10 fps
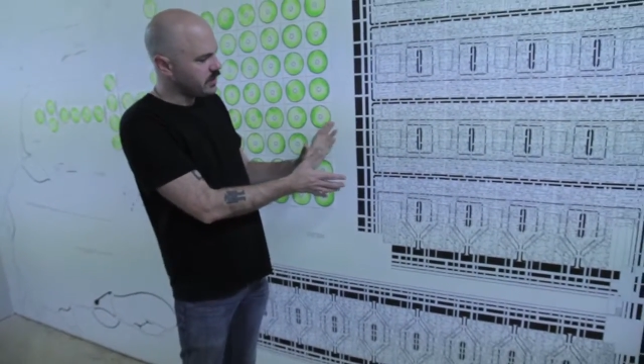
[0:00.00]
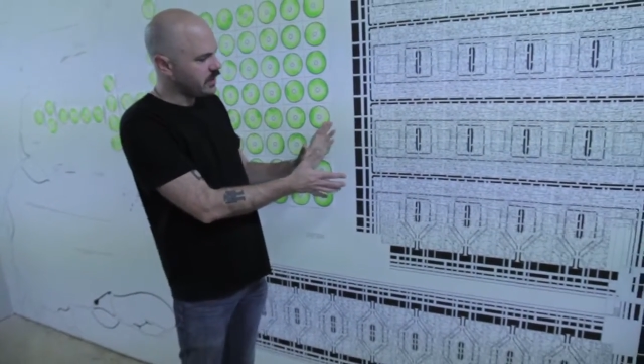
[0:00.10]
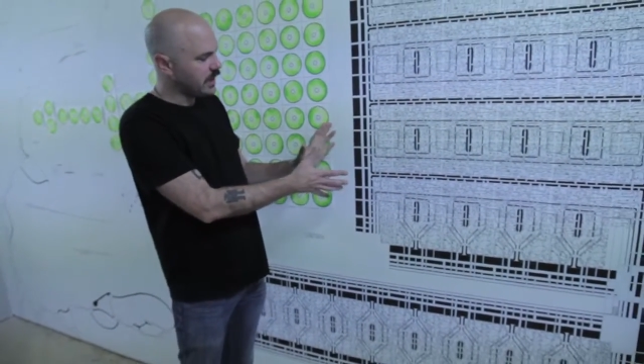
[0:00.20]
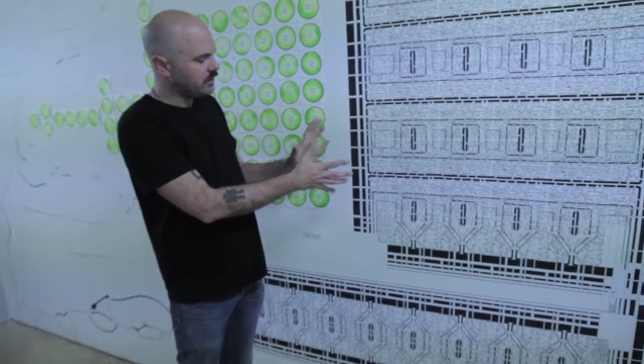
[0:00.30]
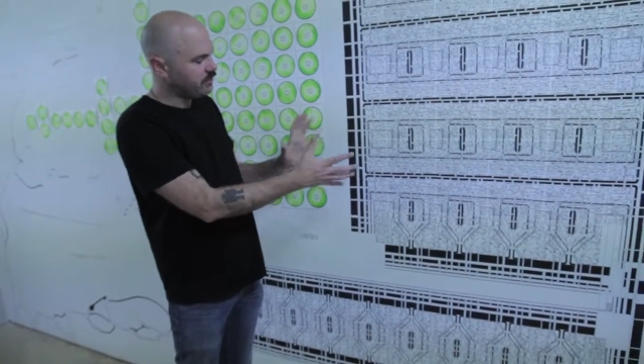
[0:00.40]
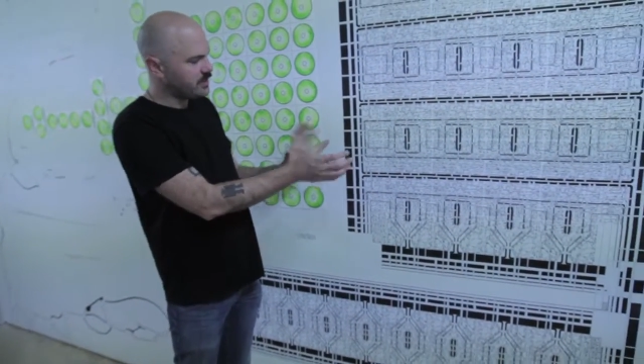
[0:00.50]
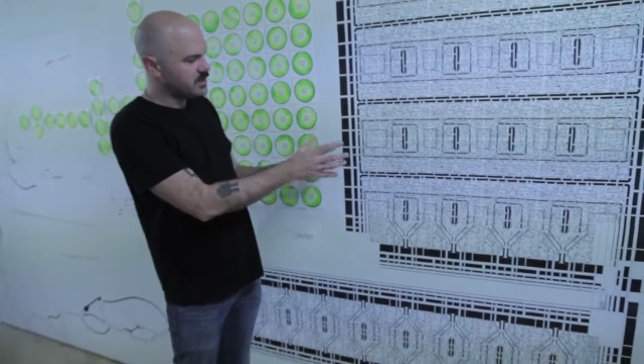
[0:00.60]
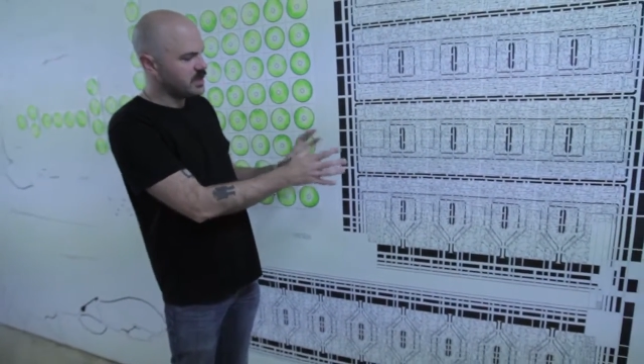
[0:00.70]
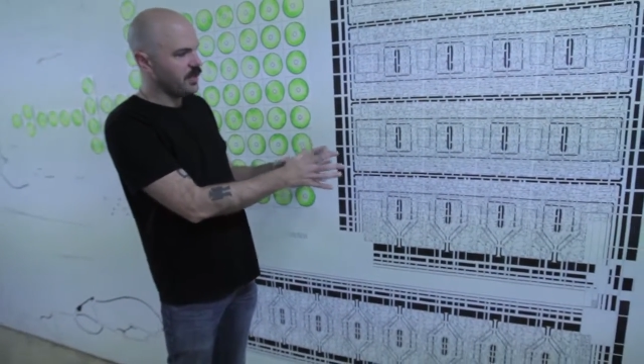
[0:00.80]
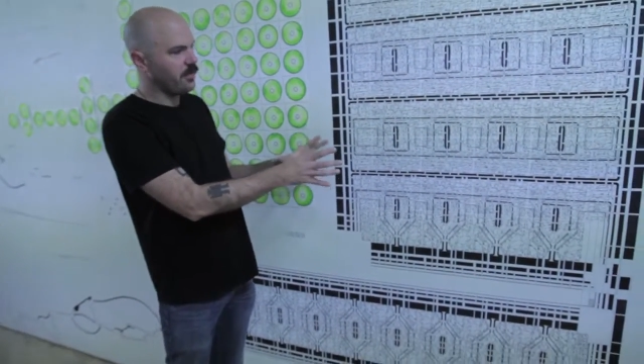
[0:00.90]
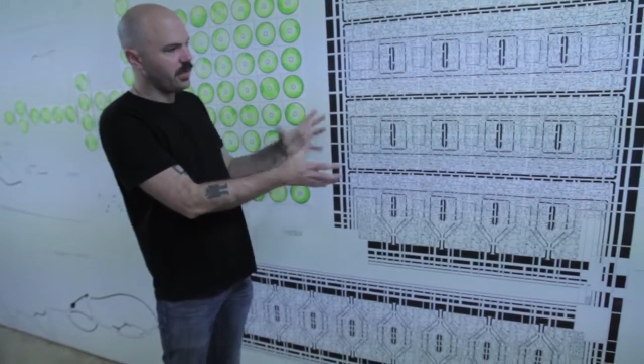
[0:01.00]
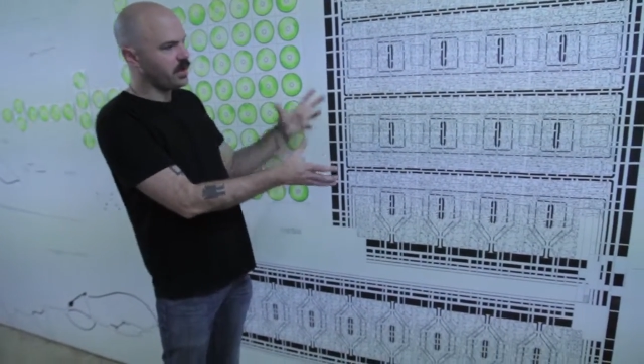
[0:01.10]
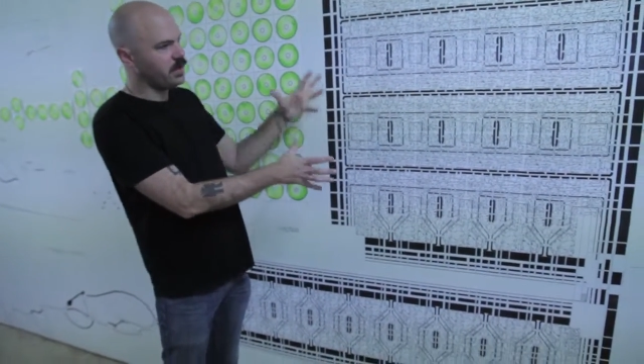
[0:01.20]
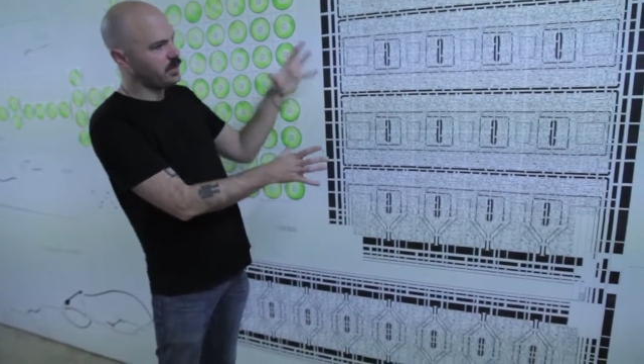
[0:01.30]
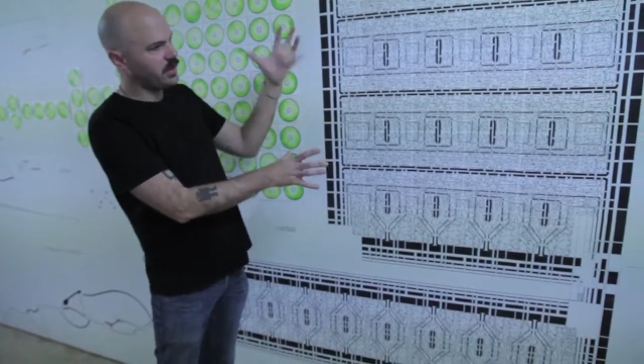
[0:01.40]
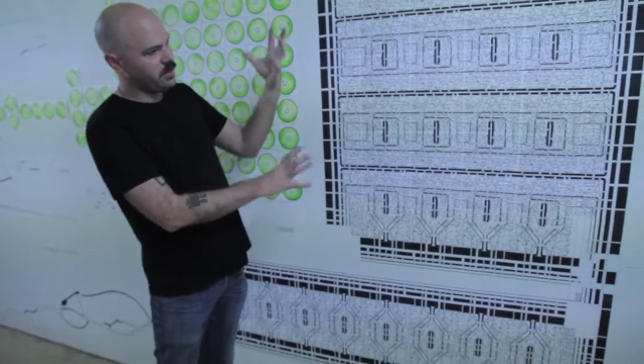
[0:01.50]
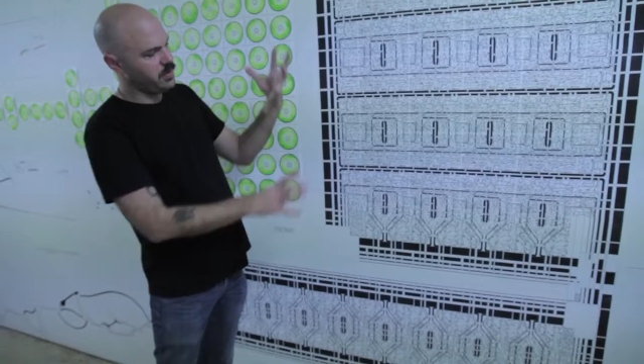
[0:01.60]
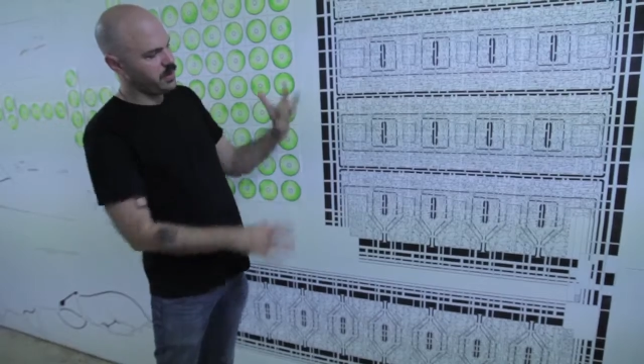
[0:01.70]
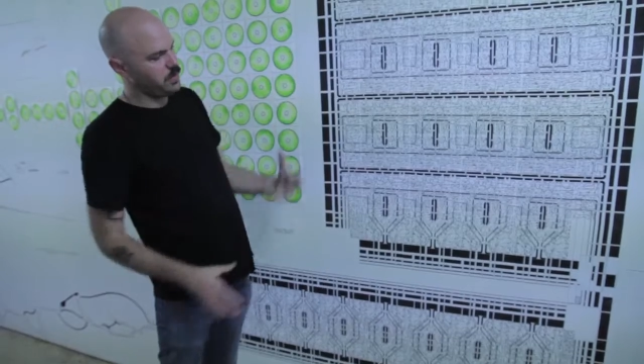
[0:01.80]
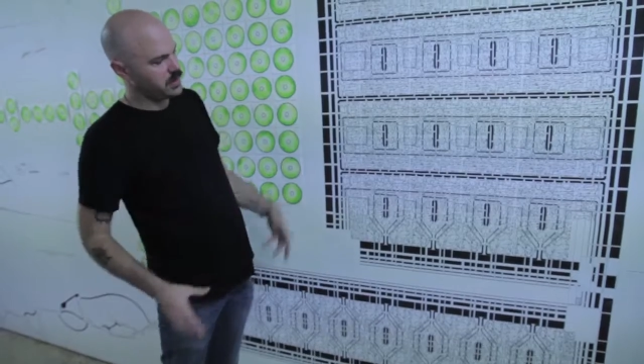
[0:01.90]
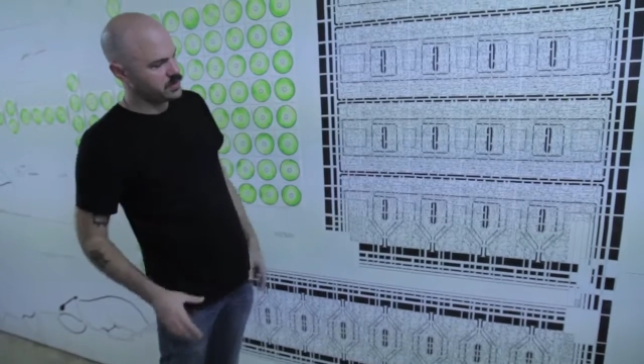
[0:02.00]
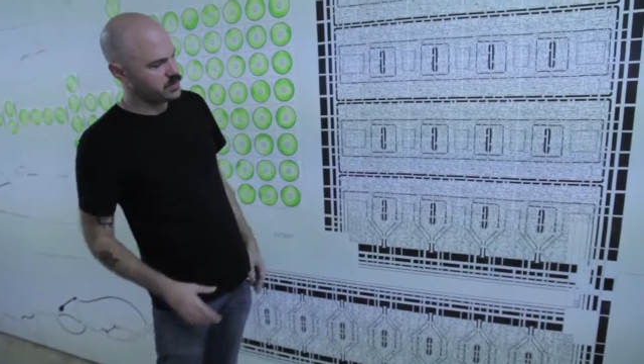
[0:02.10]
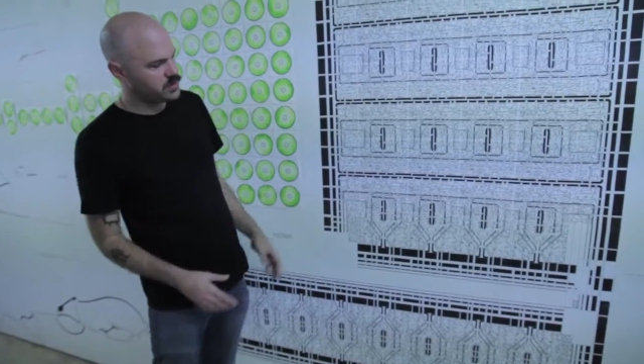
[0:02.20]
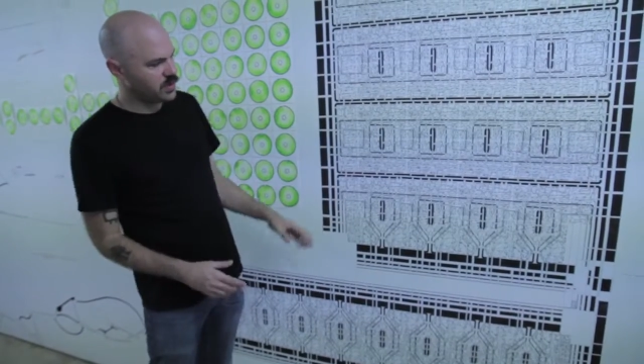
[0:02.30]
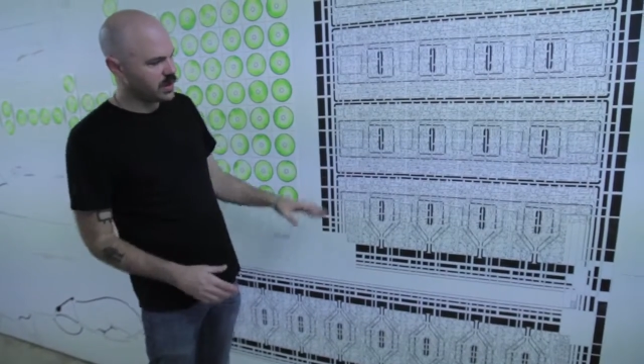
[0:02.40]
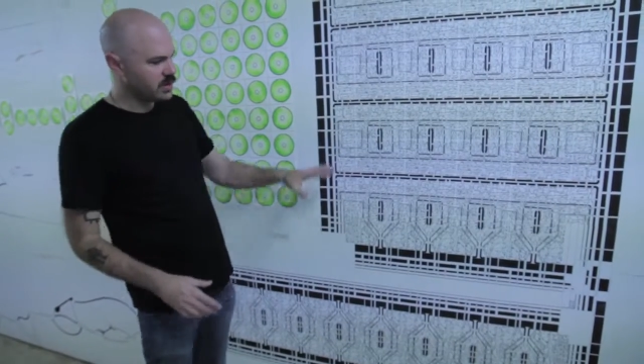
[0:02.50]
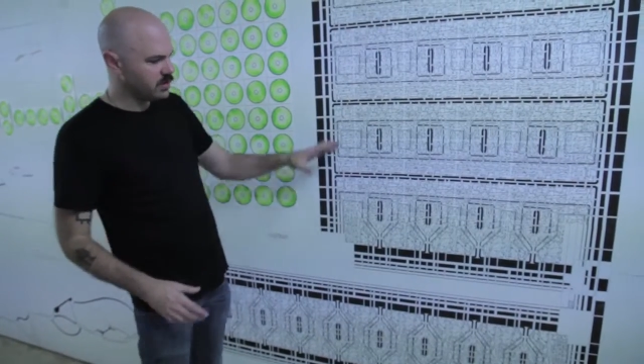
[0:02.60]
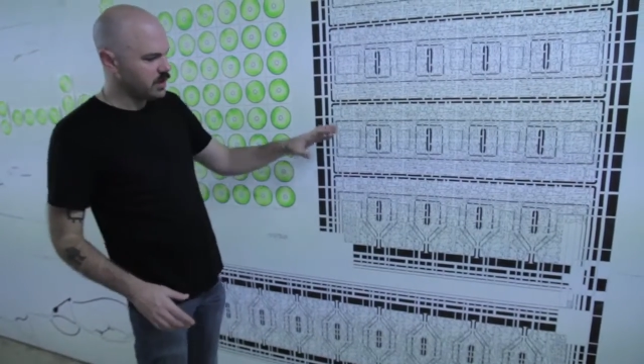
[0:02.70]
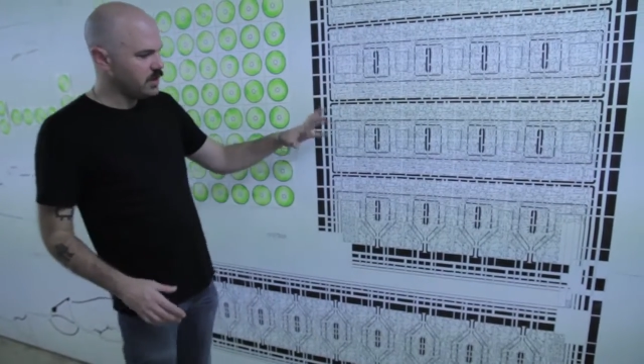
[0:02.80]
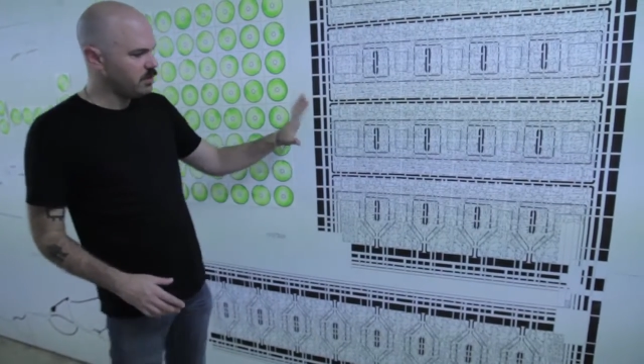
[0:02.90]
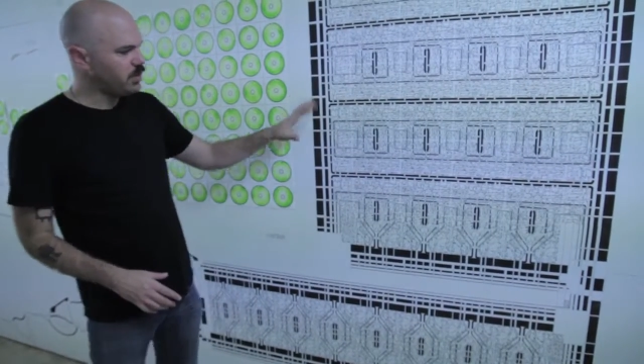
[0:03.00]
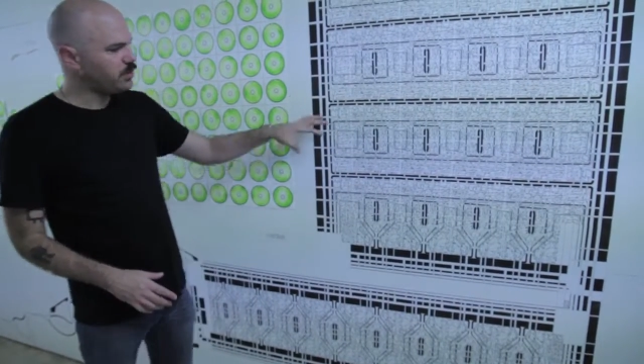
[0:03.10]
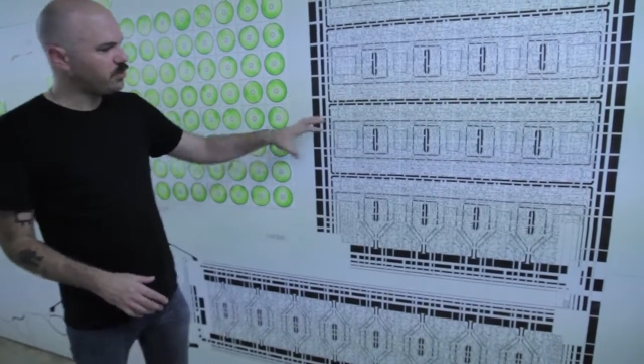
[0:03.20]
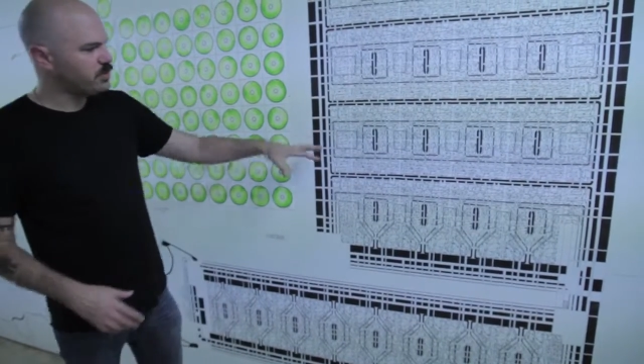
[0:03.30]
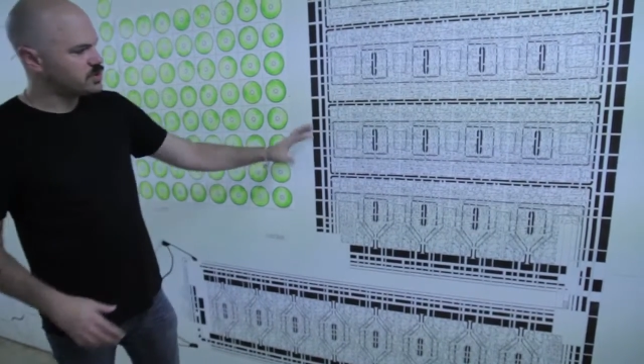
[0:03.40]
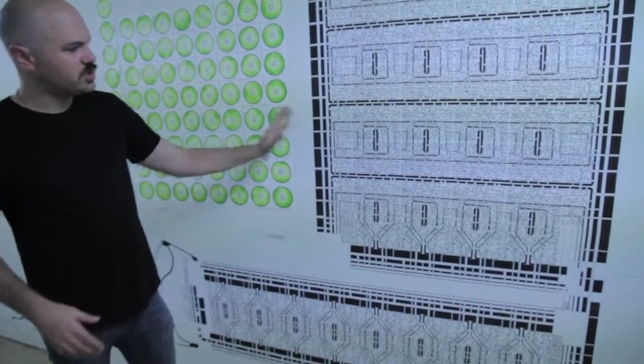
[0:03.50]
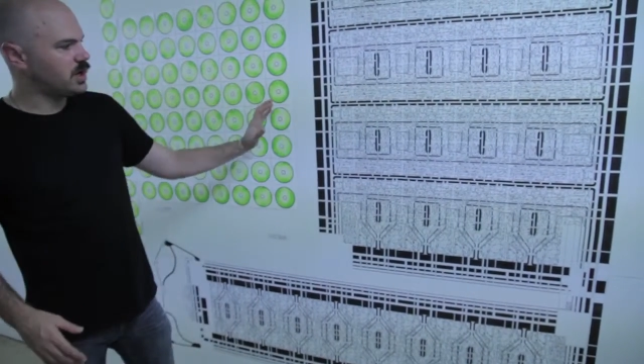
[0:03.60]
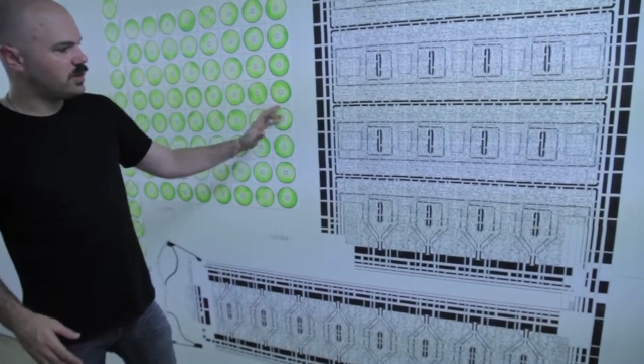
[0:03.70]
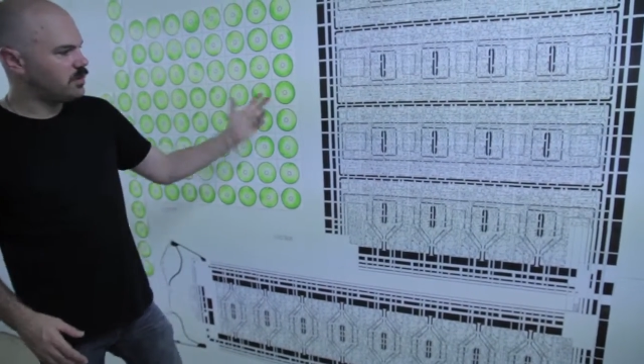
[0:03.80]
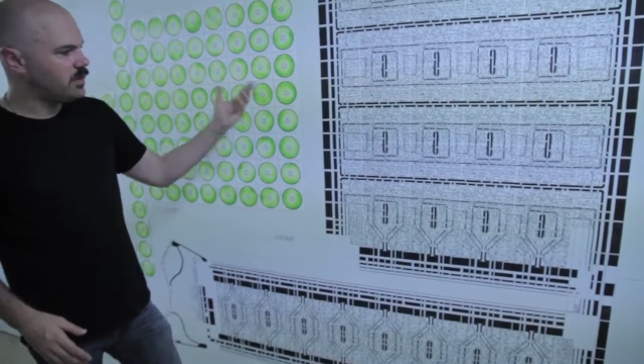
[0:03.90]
that fit together like a big puzzle, so I can build them and draw them.